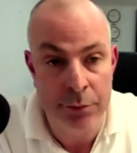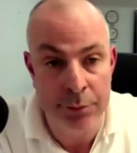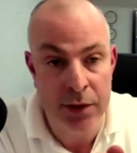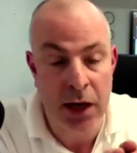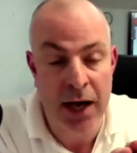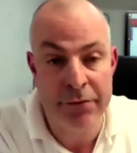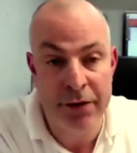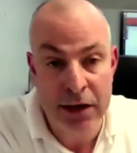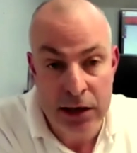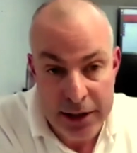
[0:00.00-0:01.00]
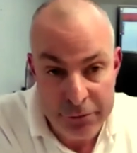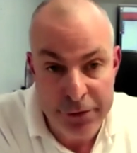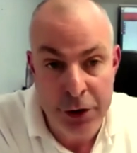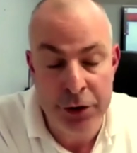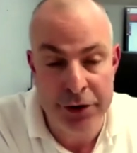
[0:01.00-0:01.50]
but have a clear
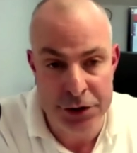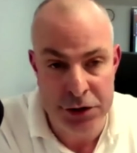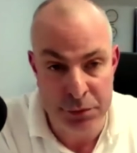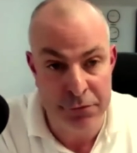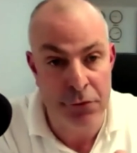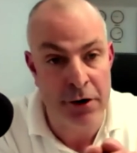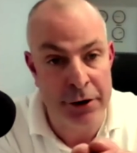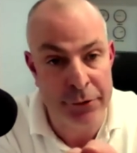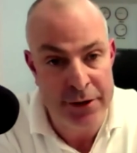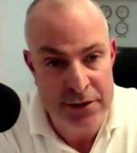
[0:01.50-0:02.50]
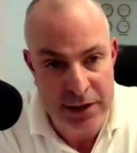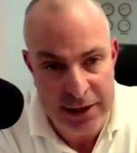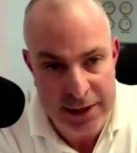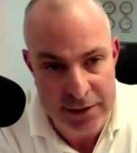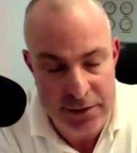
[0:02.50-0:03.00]
focus before I go into
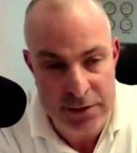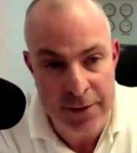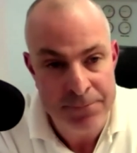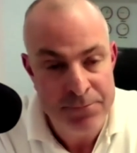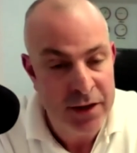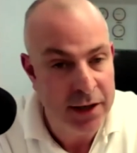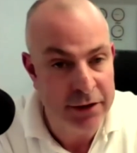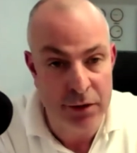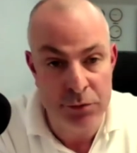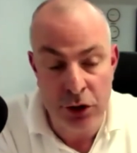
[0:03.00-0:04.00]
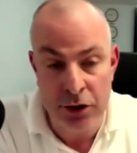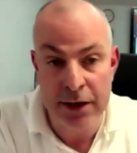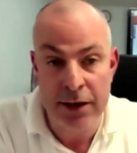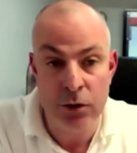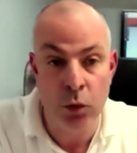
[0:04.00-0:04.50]
class. And if I'm not
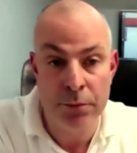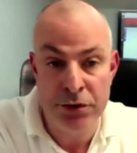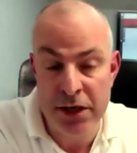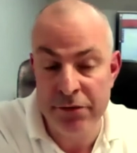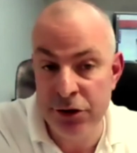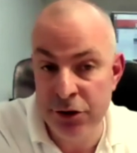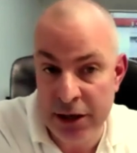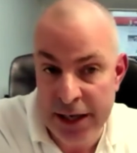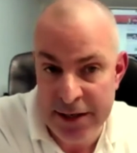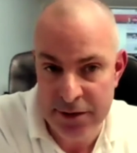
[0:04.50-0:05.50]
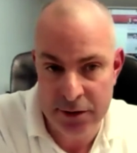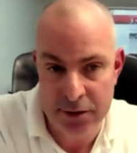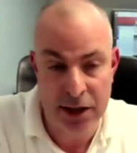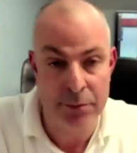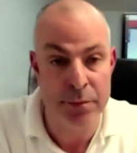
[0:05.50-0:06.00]
observing you in the lesson
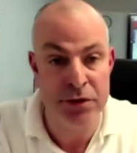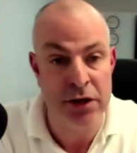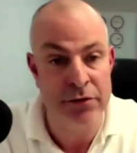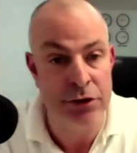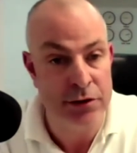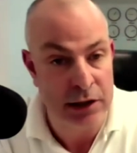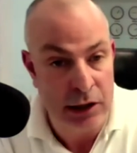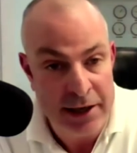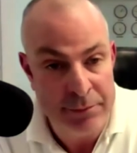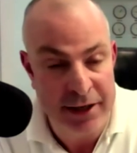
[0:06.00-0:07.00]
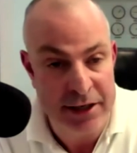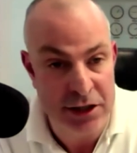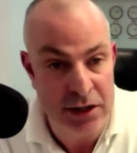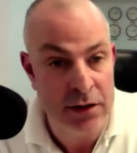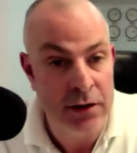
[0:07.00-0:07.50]
and I'm observing you as a line
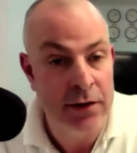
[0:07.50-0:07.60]
manager